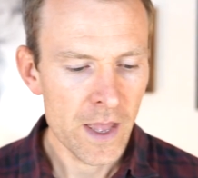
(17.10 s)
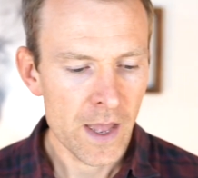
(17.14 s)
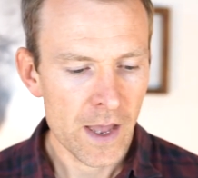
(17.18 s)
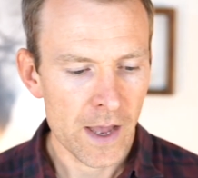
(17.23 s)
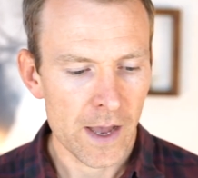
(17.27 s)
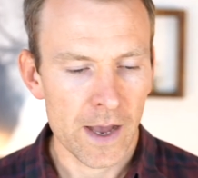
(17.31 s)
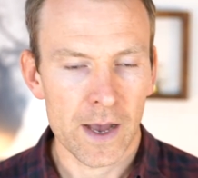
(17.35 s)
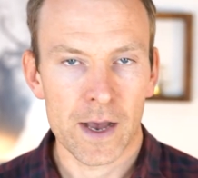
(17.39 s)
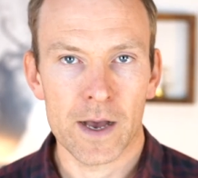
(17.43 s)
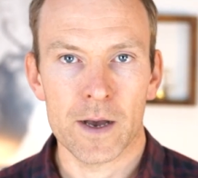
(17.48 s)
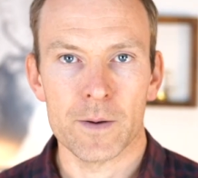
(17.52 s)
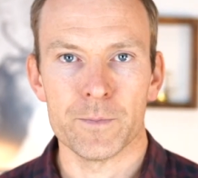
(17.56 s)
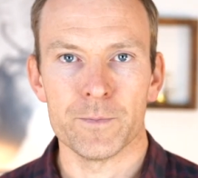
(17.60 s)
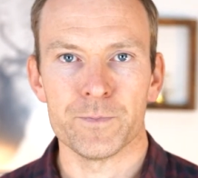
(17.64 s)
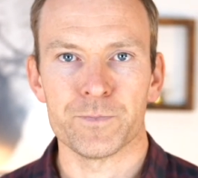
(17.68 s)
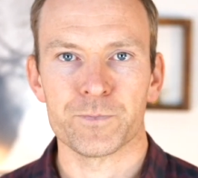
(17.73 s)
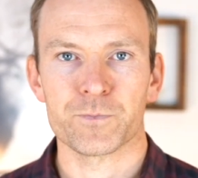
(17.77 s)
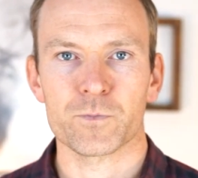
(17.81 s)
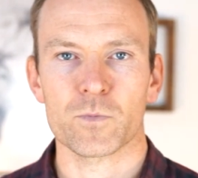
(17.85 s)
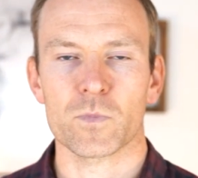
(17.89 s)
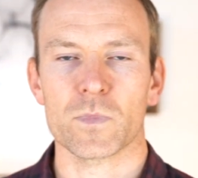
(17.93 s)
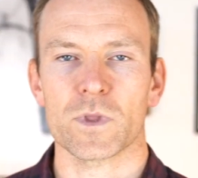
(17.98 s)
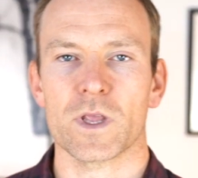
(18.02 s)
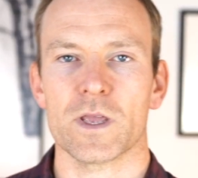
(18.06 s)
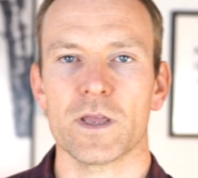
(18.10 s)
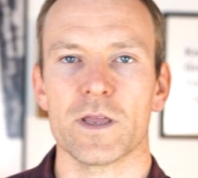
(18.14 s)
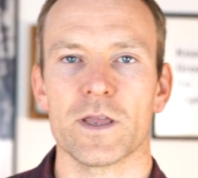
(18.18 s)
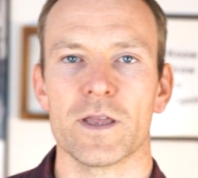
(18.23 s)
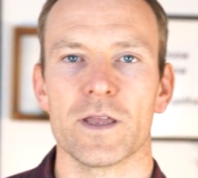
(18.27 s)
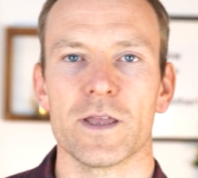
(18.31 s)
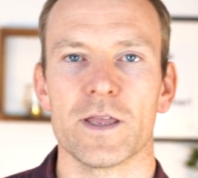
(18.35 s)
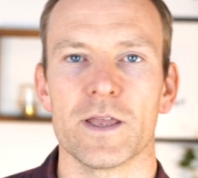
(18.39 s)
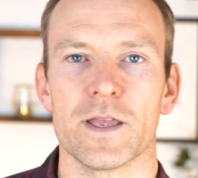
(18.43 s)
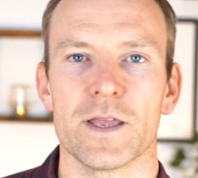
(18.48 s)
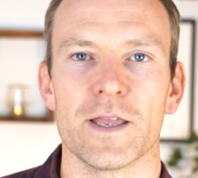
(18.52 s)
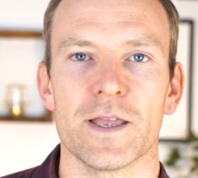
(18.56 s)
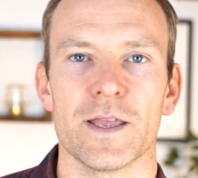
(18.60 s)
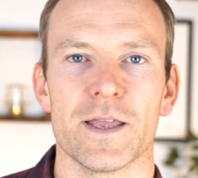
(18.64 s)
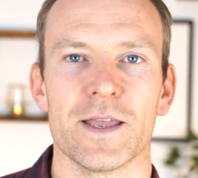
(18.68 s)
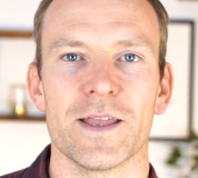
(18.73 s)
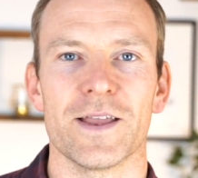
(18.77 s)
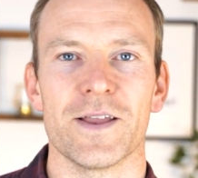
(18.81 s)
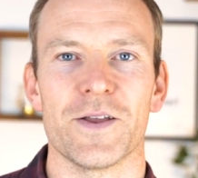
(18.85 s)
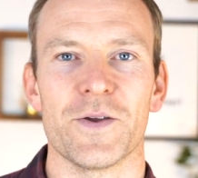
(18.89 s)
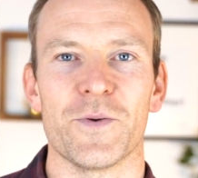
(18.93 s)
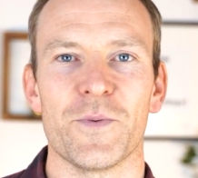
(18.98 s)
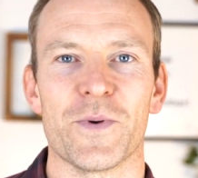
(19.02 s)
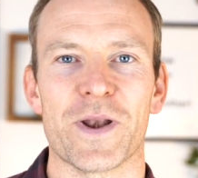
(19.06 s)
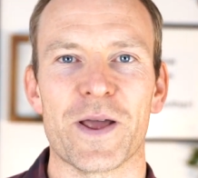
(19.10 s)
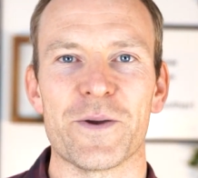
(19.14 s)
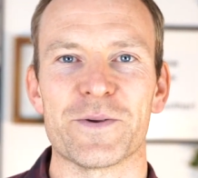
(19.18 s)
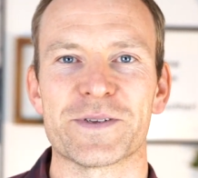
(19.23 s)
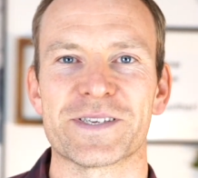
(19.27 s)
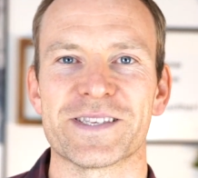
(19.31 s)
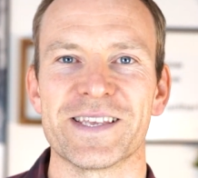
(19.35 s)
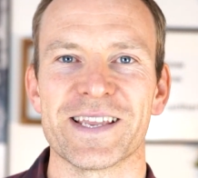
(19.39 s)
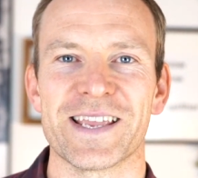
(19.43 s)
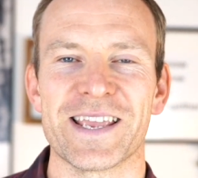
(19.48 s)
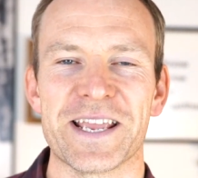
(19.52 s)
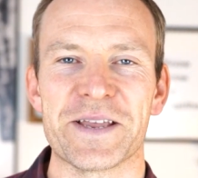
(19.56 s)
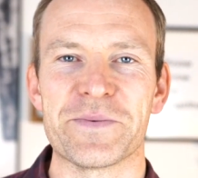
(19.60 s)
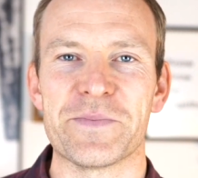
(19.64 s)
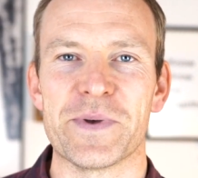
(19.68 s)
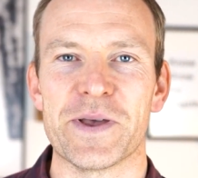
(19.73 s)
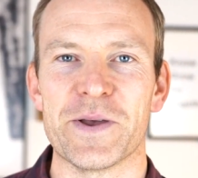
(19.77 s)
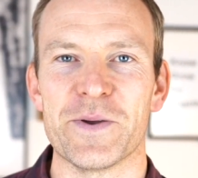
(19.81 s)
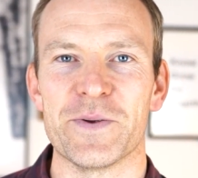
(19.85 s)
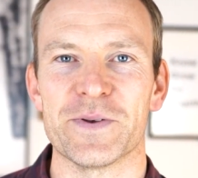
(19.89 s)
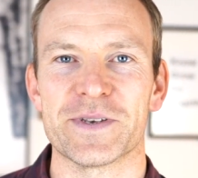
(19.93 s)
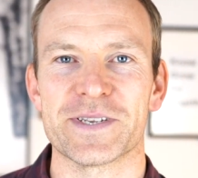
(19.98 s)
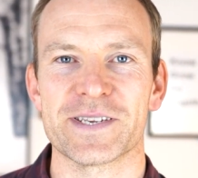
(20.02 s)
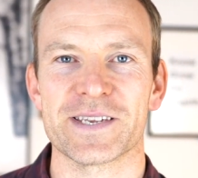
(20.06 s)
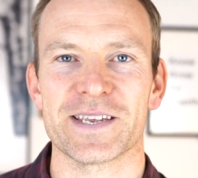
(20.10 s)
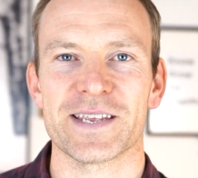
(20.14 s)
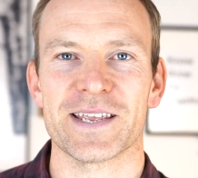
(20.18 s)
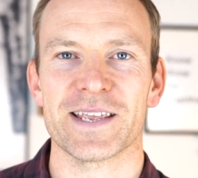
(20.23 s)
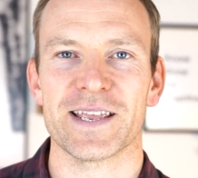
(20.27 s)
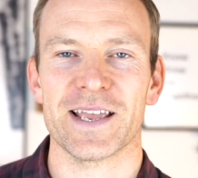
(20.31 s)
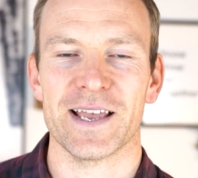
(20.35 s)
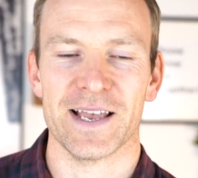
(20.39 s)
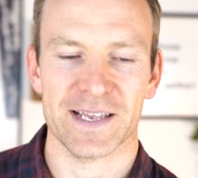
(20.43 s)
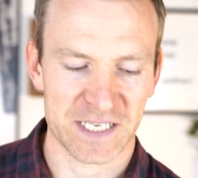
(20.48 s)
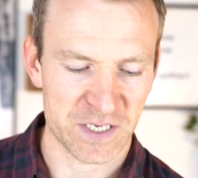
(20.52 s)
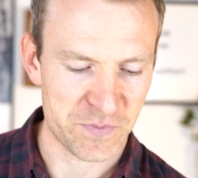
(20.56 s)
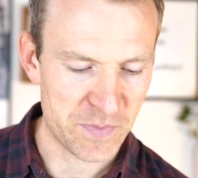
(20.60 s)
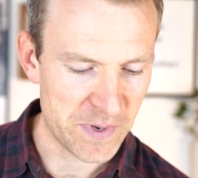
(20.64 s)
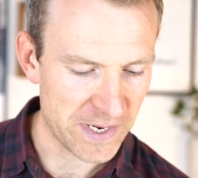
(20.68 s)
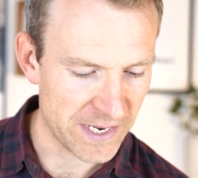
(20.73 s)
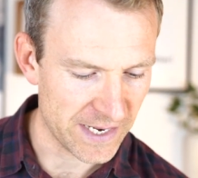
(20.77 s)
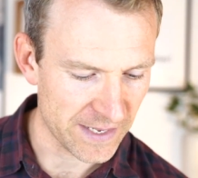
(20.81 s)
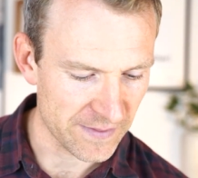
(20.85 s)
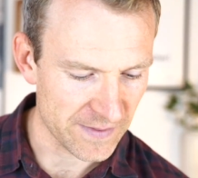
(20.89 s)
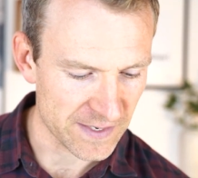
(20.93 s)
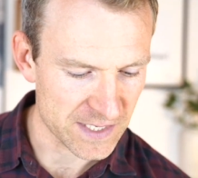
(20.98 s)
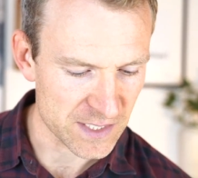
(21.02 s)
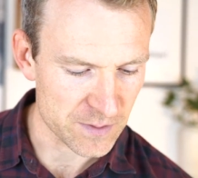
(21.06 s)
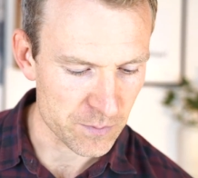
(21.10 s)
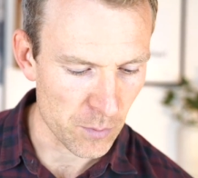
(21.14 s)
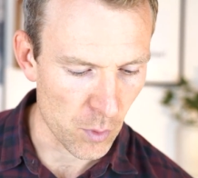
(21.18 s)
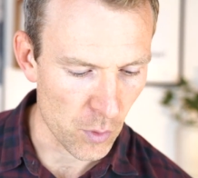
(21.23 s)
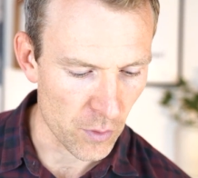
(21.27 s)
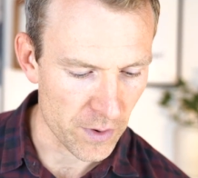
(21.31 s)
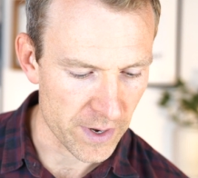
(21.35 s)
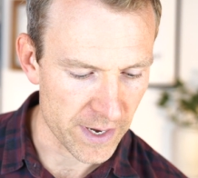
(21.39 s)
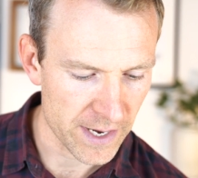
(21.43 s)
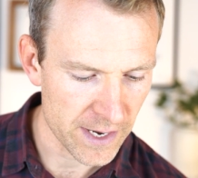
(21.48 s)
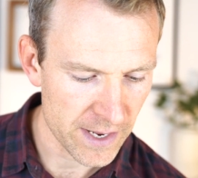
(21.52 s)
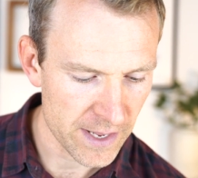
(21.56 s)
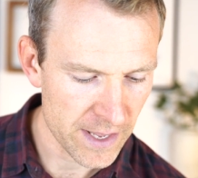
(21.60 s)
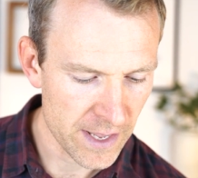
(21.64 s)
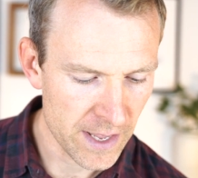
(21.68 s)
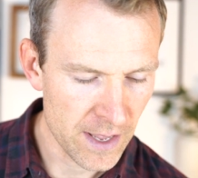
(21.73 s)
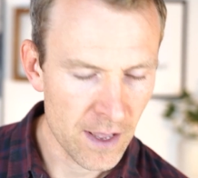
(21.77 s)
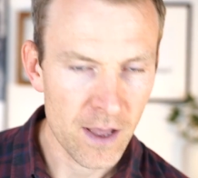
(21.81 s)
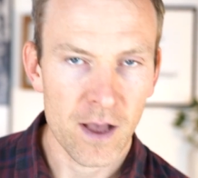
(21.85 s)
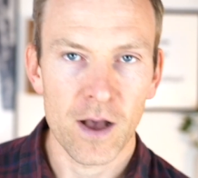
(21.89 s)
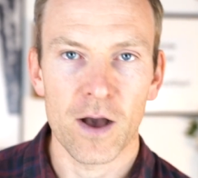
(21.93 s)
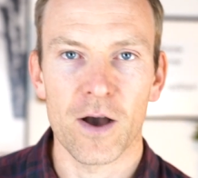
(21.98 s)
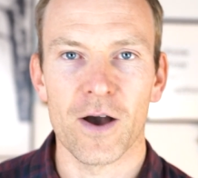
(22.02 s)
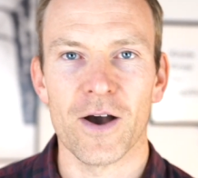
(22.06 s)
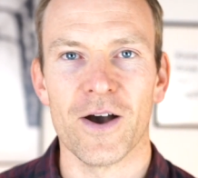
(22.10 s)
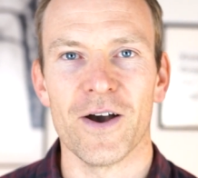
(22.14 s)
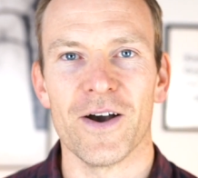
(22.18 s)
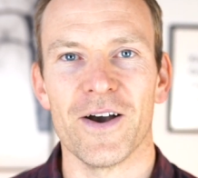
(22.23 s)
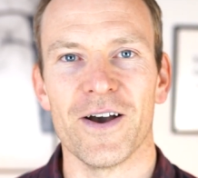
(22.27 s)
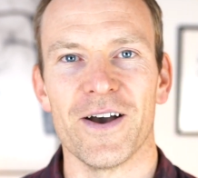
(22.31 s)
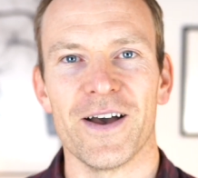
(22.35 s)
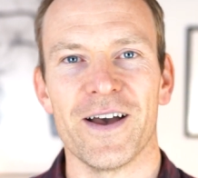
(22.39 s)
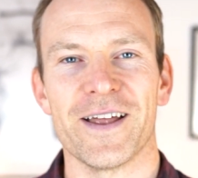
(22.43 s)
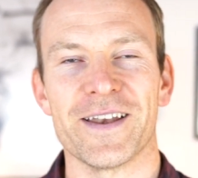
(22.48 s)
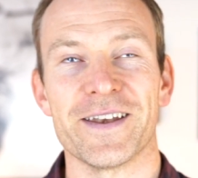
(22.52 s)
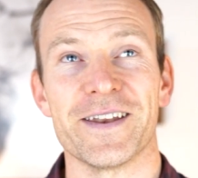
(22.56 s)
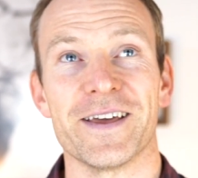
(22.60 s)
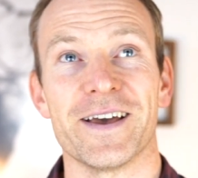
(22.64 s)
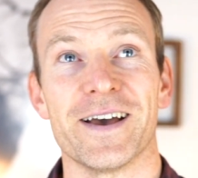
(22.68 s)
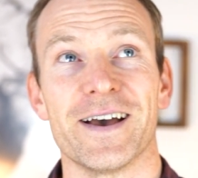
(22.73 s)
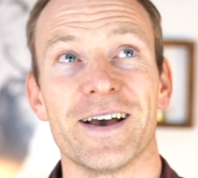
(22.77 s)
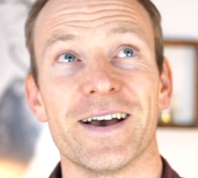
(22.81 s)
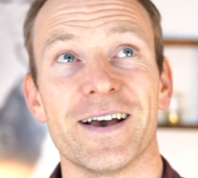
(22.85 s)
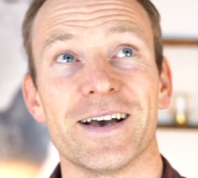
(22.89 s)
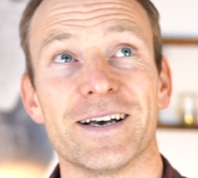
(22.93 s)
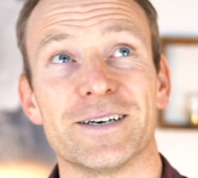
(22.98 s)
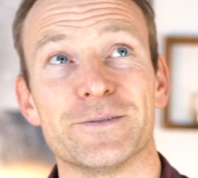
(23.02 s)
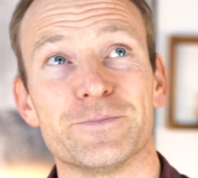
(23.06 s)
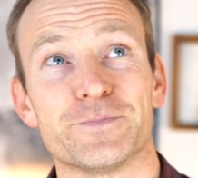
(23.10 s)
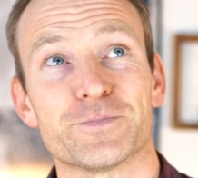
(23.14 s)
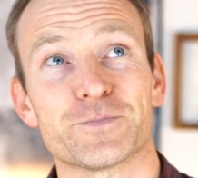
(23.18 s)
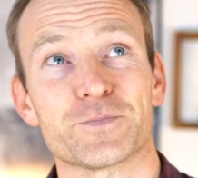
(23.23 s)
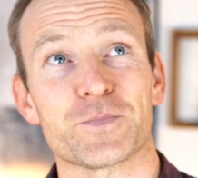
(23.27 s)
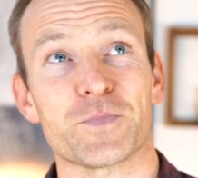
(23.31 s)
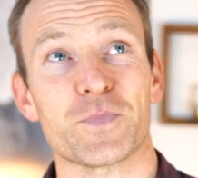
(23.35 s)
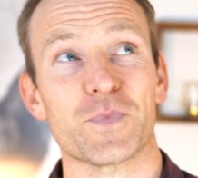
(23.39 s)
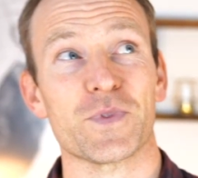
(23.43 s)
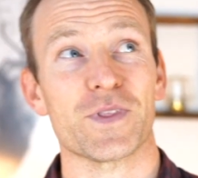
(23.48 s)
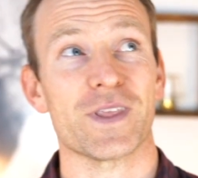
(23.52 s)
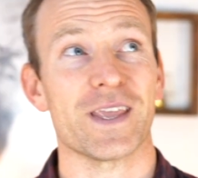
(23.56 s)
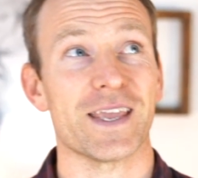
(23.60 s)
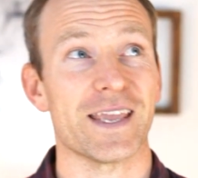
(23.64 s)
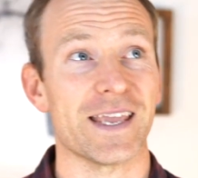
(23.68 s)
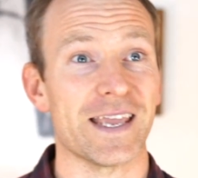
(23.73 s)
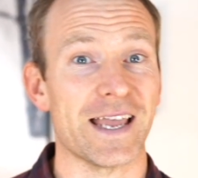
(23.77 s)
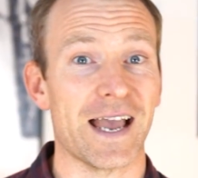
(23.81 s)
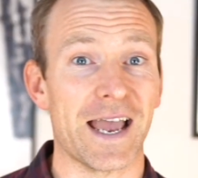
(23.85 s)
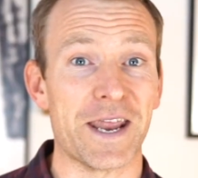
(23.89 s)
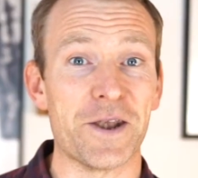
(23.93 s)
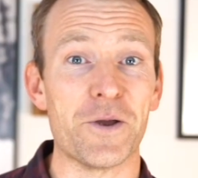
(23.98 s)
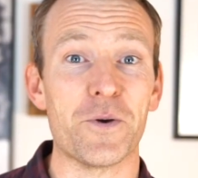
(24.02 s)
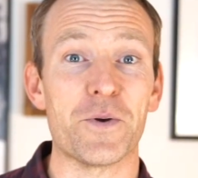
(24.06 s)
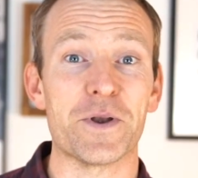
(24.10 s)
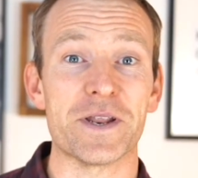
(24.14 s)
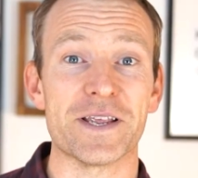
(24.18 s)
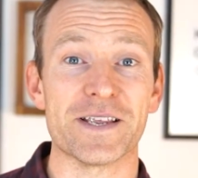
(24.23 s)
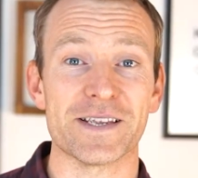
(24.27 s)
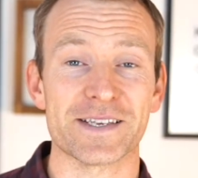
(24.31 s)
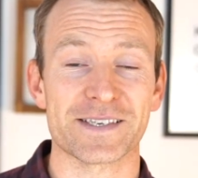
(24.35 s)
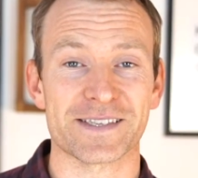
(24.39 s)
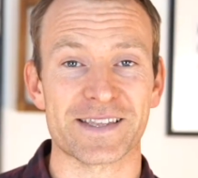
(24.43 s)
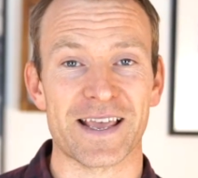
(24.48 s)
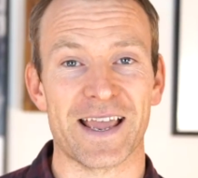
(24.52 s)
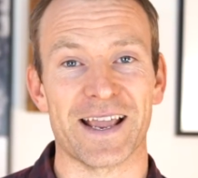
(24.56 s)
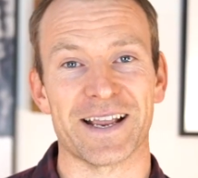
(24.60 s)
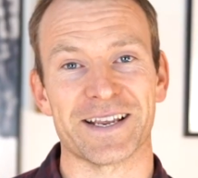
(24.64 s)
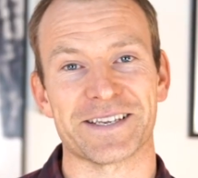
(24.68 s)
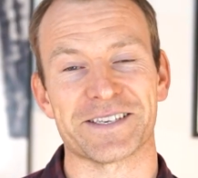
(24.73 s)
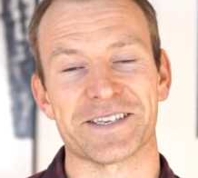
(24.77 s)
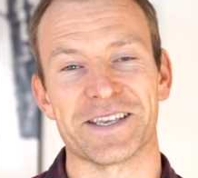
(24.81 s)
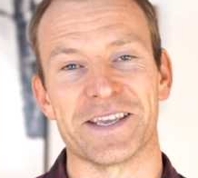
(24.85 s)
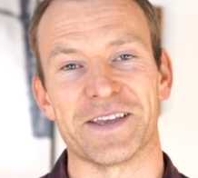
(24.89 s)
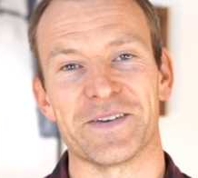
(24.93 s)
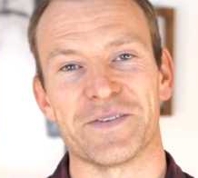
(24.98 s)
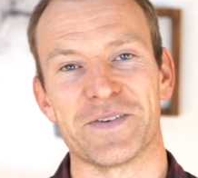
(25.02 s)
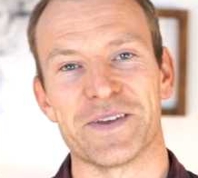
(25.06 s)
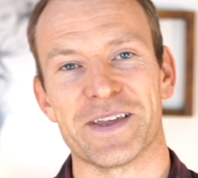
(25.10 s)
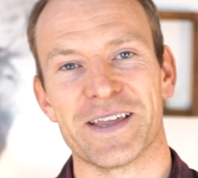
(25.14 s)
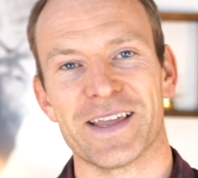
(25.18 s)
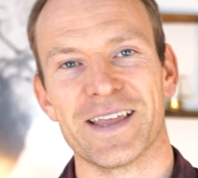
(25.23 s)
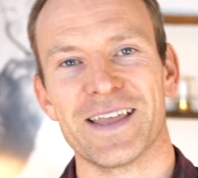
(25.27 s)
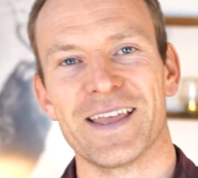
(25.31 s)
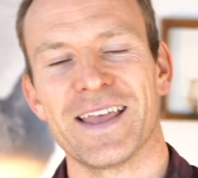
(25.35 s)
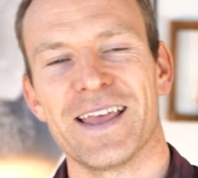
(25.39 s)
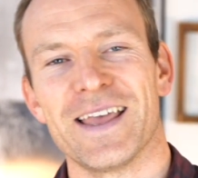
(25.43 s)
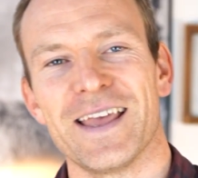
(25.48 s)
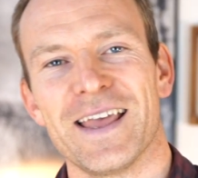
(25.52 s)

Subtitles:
When I was thinking about speaking this morning on, I know it is Thanksgiving,